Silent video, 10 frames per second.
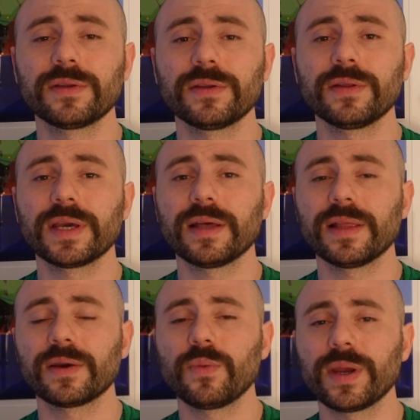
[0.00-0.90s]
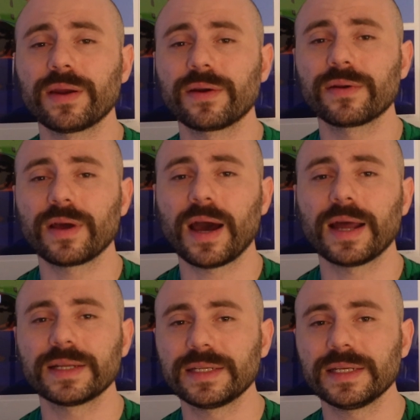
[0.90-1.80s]
You know, they got like weird
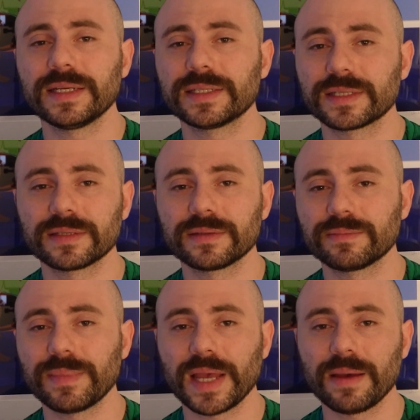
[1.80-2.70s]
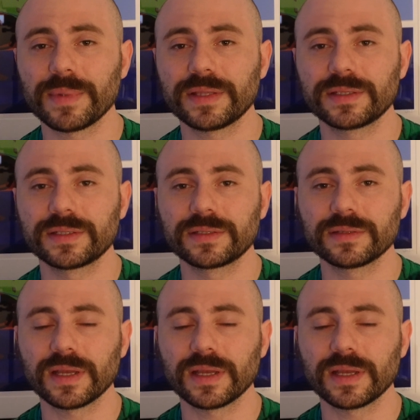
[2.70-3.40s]
oddities and mammoths